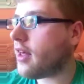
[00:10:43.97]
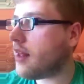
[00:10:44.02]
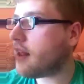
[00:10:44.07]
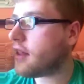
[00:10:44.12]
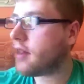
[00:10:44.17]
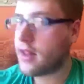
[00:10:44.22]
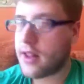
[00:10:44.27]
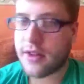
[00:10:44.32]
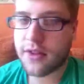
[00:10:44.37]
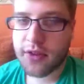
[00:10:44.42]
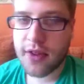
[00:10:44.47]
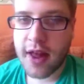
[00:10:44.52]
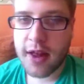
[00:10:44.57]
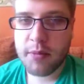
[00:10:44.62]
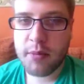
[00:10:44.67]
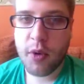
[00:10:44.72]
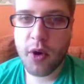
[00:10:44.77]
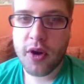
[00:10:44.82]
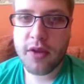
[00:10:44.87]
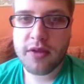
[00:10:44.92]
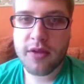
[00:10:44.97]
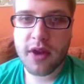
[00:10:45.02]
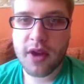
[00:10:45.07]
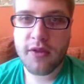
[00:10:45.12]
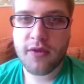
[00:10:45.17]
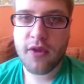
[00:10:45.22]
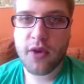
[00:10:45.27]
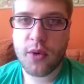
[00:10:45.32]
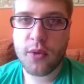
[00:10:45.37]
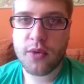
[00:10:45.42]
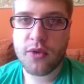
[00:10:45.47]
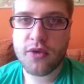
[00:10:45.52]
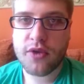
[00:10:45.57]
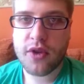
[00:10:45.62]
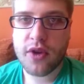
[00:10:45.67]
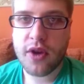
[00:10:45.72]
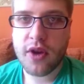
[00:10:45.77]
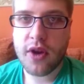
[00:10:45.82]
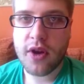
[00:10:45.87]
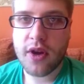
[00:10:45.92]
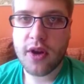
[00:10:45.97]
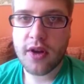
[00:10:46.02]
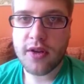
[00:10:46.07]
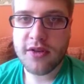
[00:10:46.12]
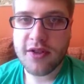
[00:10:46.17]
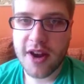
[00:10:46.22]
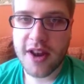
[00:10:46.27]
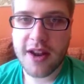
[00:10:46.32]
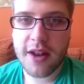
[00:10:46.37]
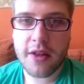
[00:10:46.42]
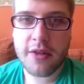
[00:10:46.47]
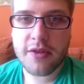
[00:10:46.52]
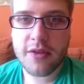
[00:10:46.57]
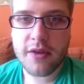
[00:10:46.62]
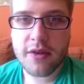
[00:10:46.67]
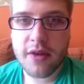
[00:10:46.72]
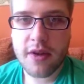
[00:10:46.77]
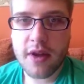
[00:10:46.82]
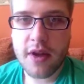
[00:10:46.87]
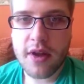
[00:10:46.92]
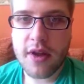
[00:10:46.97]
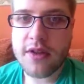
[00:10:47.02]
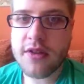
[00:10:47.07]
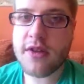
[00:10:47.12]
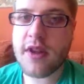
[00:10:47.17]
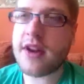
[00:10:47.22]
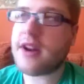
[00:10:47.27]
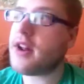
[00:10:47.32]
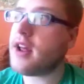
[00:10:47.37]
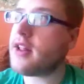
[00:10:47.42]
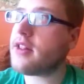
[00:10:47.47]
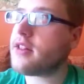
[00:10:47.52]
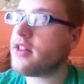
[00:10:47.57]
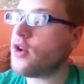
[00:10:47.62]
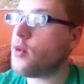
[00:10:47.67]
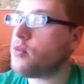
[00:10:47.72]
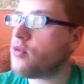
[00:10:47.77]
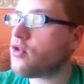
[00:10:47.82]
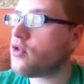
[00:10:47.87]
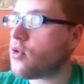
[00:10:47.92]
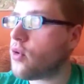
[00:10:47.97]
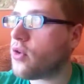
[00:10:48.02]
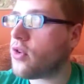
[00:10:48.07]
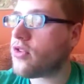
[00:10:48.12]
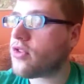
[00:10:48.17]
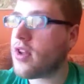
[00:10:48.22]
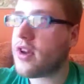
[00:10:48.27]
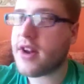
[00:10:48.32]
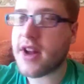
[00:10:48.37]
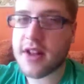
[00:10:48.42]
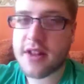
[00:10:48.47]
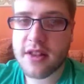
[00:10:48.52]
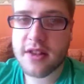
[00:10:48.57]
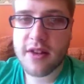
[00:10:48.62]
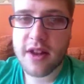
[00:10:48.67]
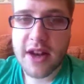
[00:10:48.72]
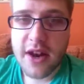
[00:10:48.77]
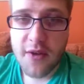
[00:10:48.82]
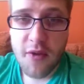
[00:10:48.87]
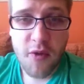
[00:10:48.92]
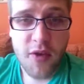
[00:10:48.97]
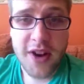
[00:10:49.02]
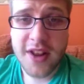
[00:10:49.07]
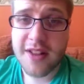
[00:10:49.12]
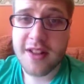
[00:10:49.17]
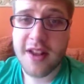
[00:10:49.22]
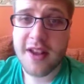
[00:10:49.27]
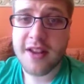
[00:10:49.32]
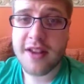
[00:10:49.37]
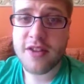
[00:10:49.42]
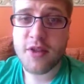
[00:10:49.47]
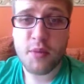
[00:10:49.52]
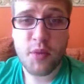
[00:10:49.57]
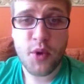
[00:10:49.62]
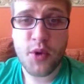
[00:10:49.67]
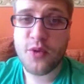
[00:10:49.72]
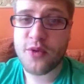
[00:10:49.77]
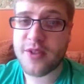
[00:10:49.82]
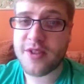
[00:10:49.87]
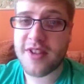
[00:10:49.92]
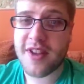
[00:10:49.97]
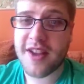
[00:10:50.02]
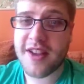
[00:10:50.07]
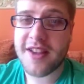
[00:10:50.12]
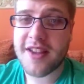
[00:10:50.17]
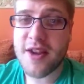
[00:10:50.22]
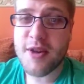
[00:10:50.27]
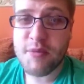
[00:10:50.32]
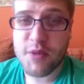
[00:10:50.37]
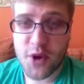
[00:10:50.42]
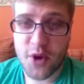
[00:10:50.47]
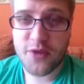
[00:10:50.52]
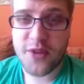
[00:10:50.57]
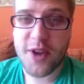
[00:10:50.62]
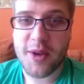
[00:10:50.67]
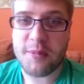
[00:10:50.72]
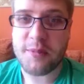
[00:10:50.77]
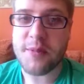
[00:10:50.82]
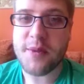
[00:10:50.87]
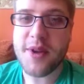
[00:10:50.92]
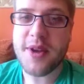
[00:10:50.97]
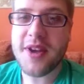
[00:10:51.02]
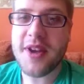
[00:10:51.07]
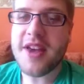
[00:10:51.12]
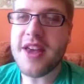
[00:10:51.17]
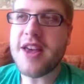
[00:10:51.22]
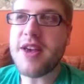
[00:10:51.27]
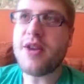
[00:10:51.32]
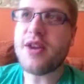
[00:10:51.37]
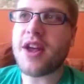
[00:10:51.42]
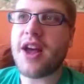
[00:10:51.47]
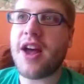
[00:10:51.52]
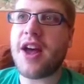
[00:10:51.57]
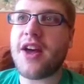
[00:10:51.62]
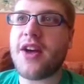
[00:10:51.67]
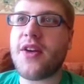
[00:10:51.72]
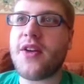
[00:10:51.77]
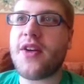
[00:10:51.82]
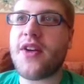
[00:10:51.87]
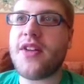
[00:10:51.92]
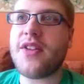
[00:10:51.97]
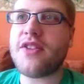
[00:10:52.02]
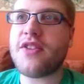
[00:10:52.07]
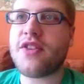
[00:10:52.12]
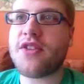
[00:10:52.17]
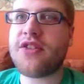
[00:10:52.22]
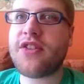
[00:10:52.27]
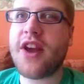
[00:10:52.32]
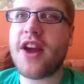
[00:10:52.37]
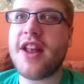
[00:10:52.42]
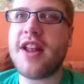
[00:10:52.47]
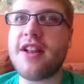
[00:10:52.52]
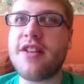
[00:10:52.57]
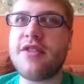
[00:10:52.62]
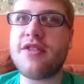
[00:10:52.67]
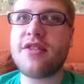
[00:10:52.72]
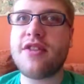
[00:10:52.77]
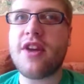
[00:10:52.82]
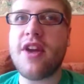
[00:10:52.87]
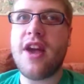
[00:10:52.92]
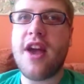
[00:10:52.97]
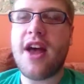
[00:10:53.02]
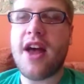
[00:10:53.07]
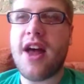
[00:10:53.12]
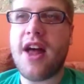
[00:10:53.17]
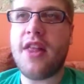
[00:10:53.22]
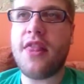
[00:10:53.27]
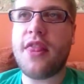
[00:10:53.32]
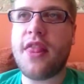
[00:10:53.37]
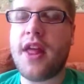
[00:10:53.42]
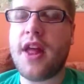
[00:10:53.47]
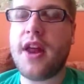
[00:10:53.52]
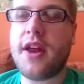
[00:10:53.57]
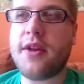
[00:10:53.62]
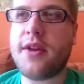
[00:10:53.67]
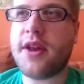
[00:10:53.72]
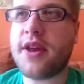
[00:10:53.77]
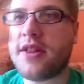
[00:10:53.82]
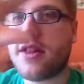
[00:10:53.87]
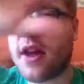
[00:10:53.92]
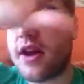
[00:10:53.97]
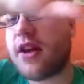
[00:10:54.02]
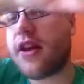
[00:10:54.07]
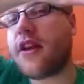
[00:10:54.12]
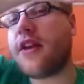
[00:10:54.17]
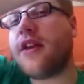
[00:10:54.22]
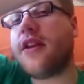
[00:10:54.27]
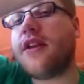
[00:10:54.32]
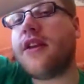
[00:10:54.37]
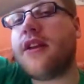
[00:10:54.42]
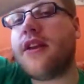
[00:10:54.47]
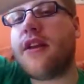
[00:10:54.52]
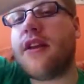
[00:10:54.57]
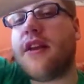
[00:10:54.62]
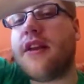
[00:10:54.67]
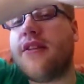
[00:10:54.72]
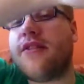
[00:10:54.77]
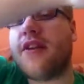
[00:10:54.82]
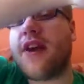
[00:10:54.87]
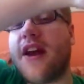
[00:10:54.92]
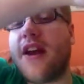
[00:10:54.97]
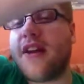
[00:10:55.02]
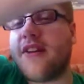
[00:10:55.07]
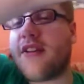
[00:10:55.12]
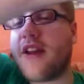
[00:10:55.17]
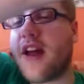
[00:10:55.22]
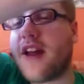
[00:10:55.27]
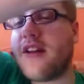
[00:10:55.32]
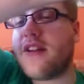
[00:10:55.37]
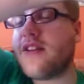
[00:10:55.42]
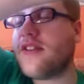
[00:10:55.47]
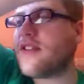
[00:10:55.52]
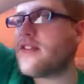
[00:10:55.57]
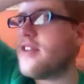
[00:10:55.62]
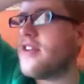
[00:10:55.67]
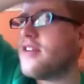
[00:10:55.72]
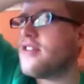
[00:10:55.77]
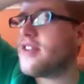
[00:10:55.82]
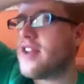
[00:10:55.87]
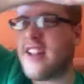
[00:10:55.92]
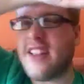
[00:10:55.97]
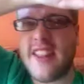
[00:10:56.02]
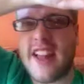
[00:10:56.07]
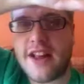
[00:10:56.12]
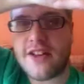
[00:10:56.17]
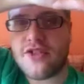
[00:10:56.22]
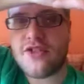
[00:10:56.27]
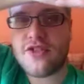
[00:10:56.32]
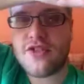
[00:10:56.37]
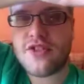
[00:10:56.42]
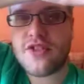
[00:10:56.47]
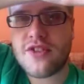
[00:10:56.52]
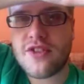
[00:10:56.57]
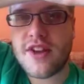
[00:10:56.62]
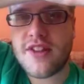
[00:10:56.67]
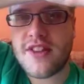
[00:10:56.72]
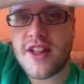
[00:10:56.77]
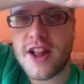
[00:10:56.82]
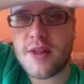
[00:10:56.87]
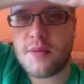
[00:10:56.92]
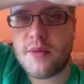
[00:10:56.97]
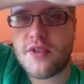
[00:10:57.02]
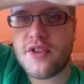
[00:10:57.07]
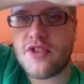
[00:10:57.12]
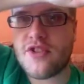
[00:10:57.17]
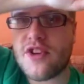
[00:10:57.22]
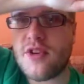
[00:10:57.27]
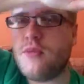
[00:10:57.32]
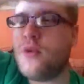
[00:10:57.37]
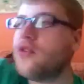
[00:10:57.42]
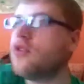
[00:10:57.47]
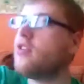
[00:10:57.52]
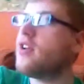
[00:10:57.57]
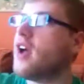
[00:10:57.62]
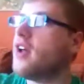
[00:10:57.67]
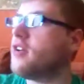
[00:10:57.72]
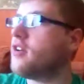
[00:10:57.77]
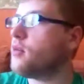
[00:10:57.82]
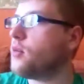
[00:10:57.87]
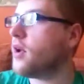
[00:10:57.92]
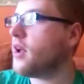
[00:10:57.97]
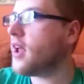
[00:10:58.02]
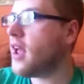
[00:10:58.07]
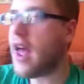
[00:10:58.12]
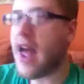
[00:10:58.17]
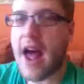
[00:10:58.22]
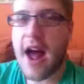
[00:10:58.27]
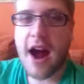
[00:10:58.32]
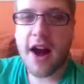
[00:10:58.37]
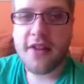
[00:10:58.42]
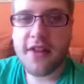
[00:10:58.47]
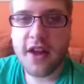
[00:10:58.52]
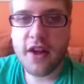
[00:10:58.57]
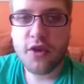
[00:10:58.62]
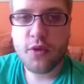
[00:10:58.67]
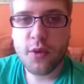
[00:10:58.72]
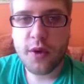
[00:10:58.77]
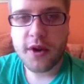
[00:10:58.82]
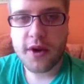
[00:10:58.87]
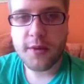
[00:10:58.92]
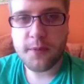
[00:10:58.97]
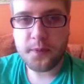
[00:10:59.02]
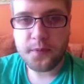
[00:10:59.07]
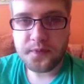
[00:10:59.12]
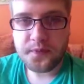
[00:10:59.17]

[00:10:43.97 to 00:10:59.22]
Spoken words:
and at that point I've used silence. Sunlight, he opens the door, there's sunlight, there's a lovely day, it's a beautiful day, but not for him. There's a silence, and then his hand is like in that position. He moves his hand away, and that's when